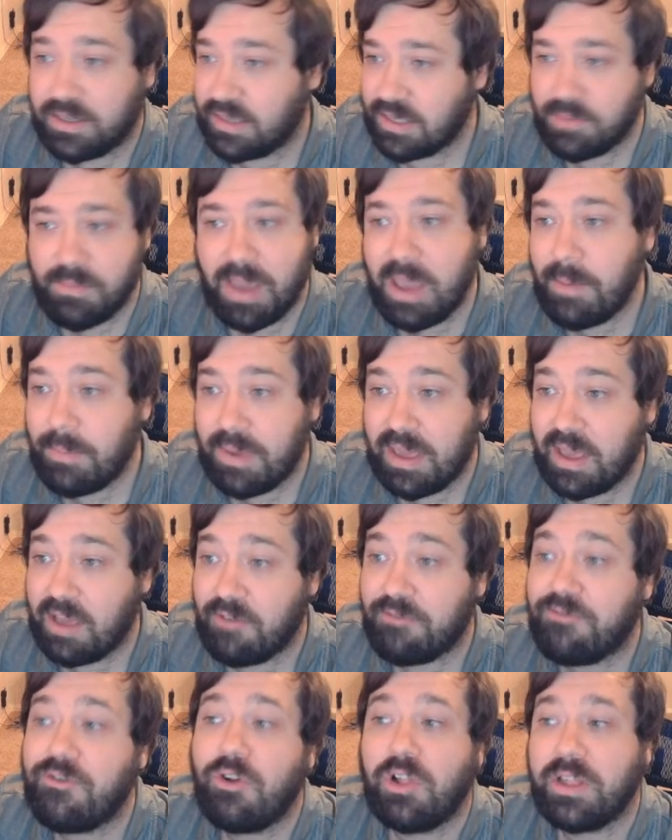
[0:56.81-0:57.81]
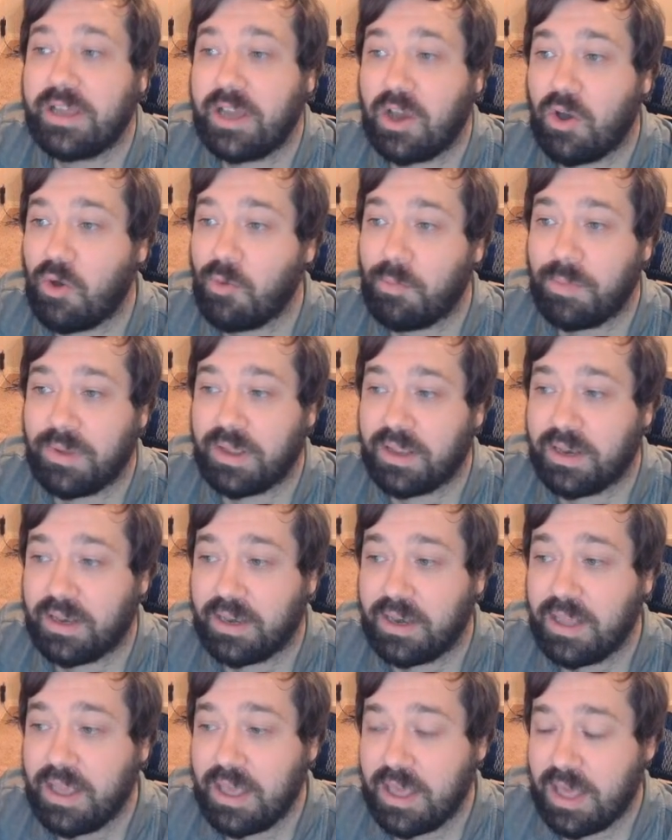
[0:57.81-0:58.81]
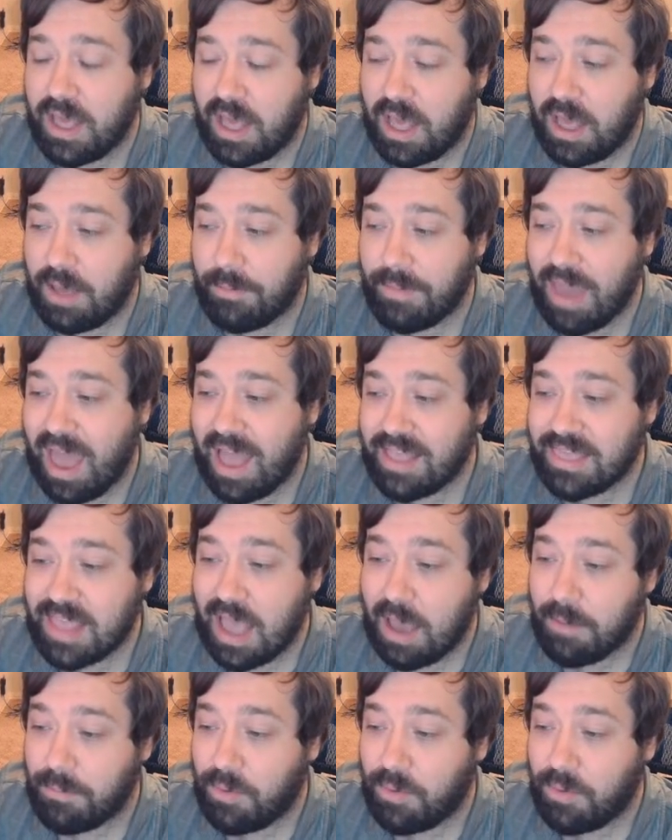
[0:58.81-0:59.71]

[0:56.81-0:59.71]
they may be fully open at that